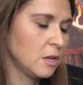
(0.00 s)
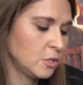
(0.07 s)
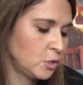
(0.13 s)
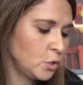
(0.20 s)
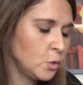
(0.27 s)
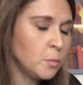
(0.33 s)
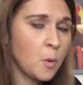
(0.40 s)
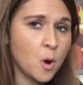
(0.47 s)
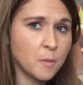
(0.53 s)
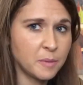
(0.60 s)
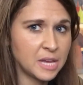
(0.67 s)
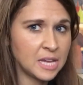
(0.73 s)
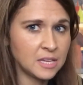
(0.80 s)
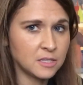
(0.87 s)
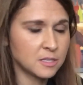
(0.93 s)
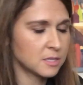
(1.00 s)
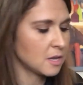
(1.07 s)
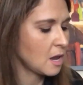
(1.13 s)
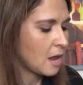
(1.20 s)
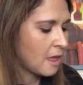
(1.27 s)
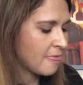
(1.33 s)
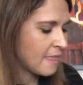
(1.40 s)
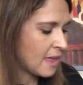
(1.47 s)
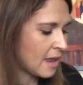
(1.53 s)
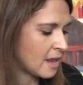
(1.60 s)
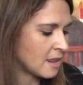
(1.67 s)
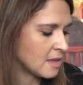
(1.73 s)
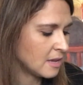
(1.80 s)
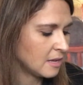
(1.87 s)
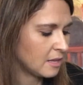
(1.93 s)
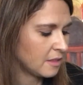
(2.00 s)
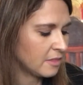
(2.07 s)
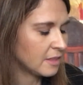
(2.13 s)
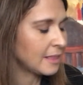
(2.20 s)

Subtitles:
2 more beats, and then the